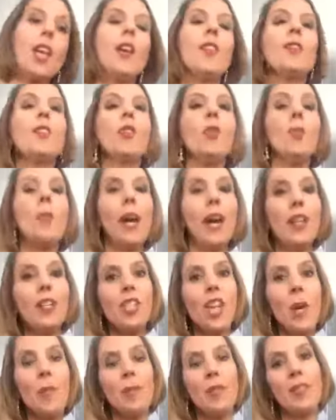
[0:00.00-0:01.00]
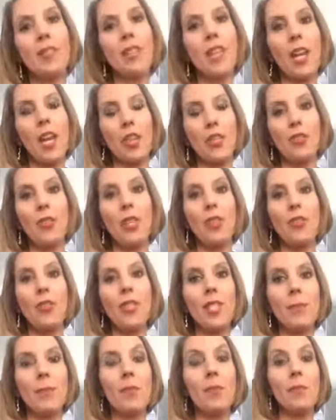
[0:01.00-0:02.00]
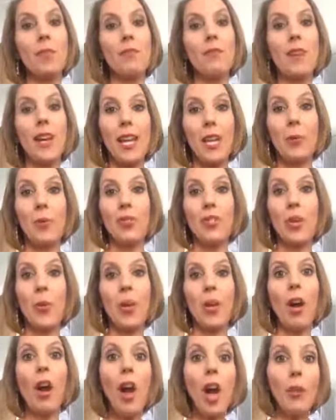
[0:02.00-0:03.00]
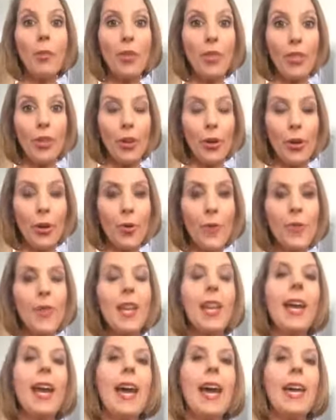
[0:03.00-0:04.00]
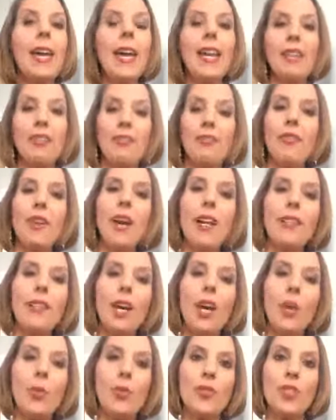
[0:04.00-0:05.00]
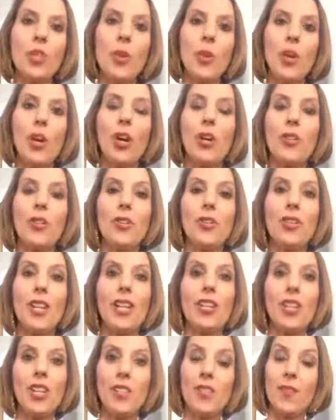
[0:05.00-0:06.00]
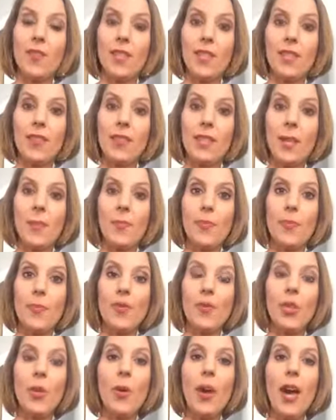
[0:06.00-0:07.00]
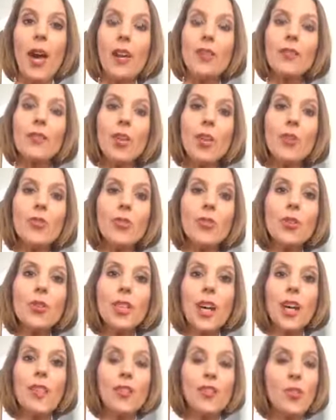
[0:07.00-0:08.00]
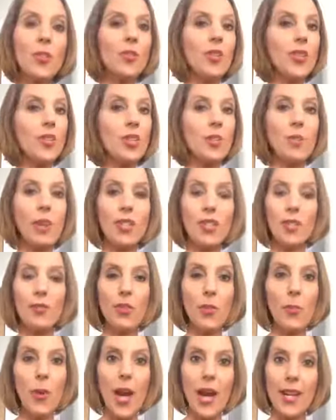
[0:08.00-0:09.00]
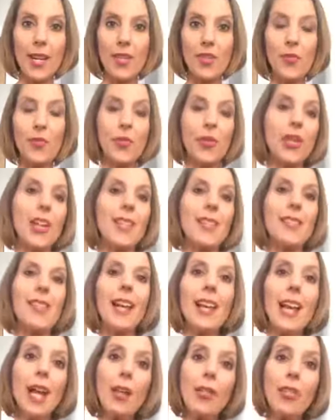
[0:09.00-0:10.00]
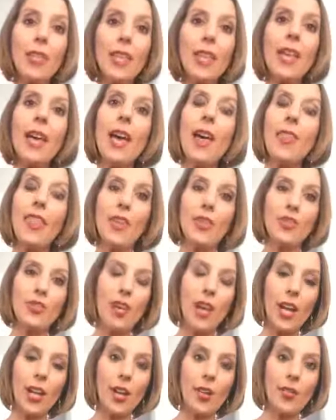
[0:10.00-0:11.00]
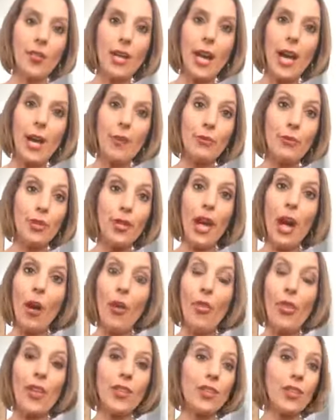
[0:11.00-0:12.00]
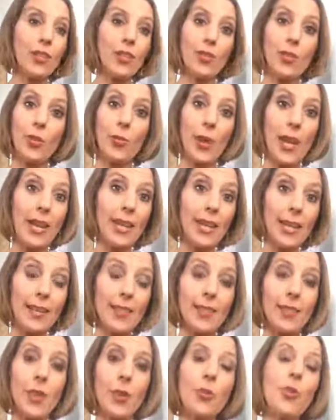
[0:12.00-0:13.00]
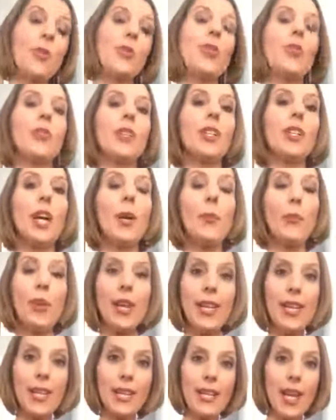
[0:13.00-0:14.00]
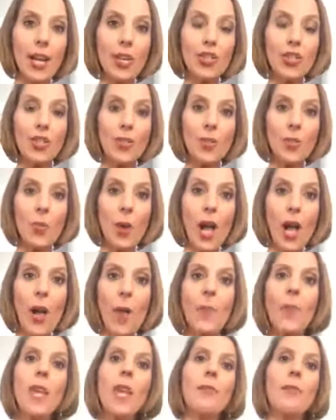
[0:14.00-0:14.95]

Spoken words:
So my job is to get underneath your symptoms and find out what's going on with you, and I can find out what's going on in your digestive system. So as goes your gut, so does the rest of your body. So if your gut's not healthy, then you're not going to have good health. That's just the way it is. So there's a gut-brain connection as well.